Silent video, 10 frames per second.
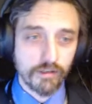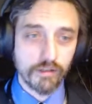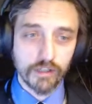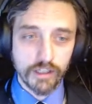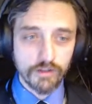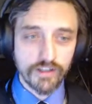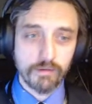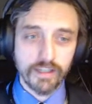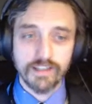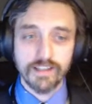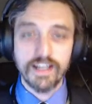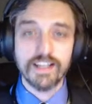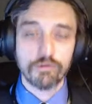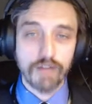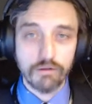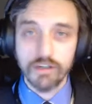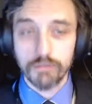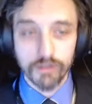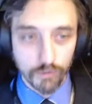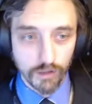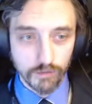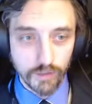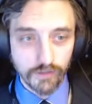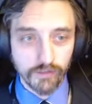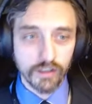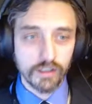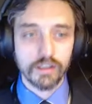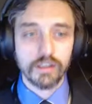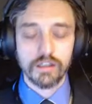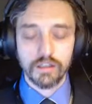million we're going to use that because it's a nice round number to work with okay